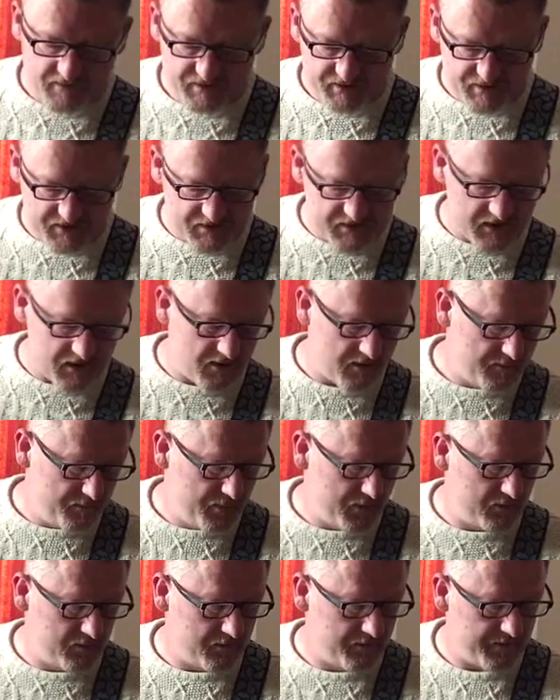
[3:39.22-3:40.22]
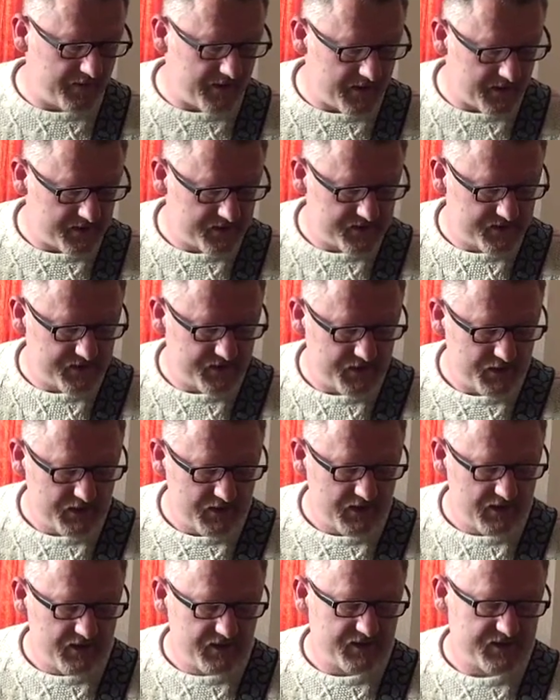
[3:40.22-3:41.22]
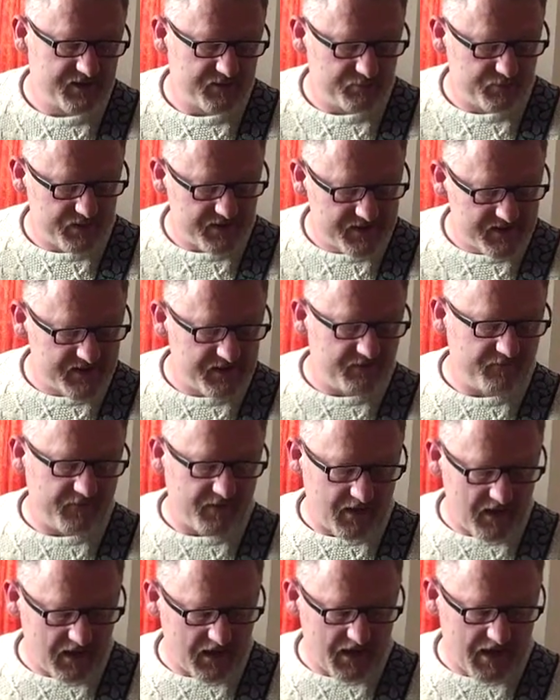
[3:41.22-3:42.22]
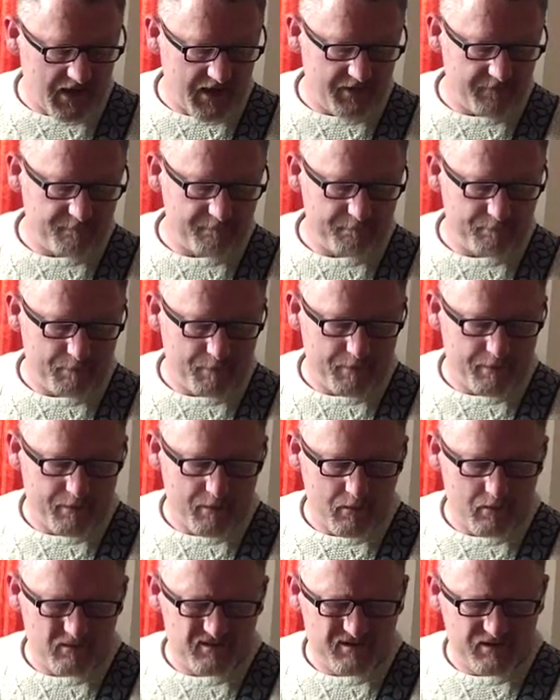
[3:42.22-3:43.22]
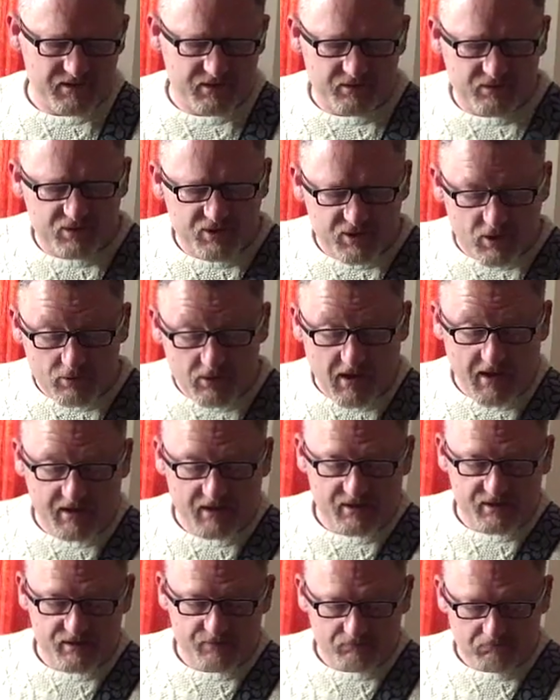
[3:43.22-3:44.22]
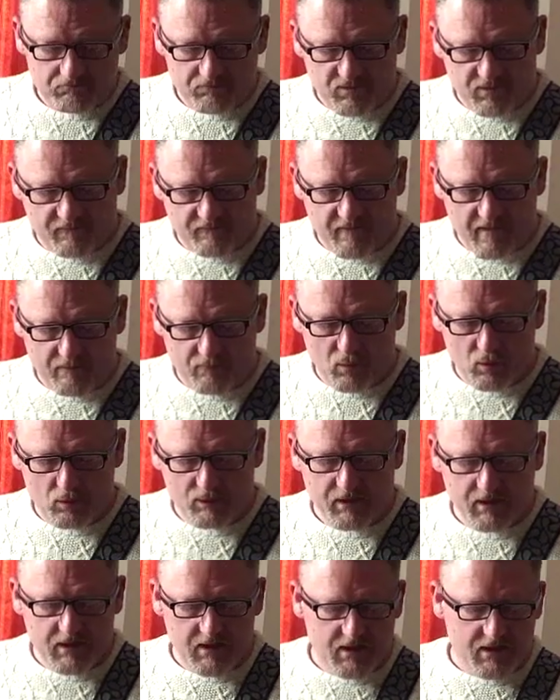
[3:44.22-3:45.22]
instance, I built this specifically to showcase the fretboard.